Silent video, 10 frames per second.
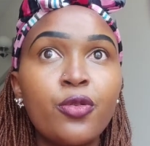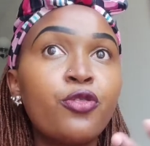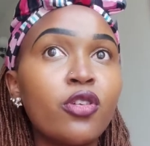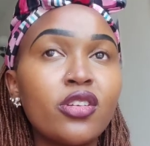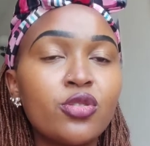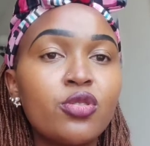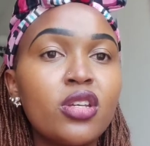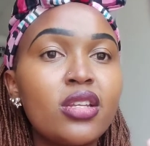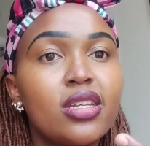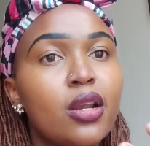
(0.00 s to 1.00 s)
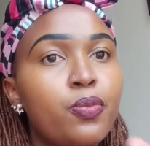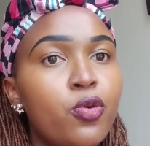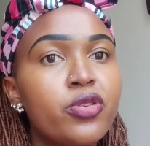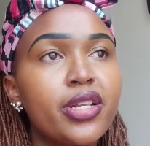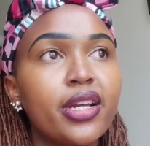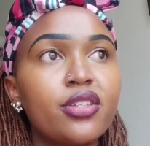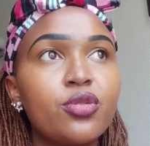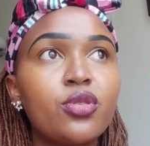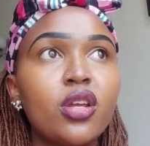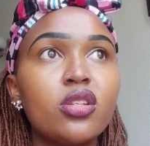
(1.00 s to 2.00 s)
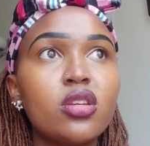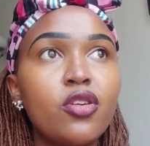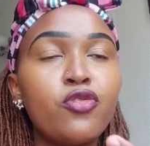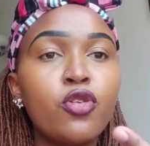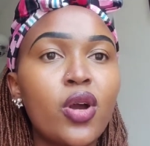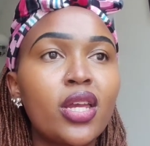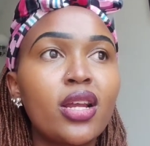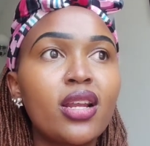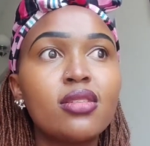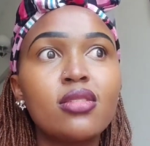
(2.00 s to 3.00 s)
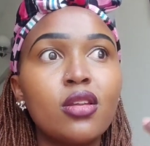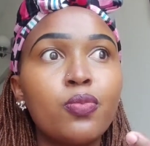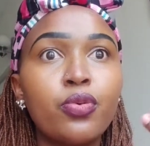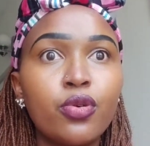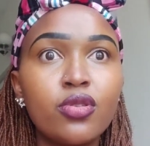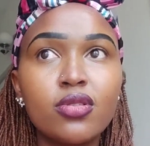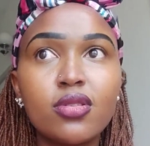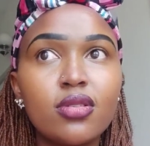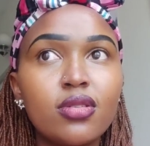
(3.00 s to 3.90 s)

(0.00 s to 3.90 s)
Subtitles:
If you're a student, he'll pose like a student. If you're working class, he'll pose,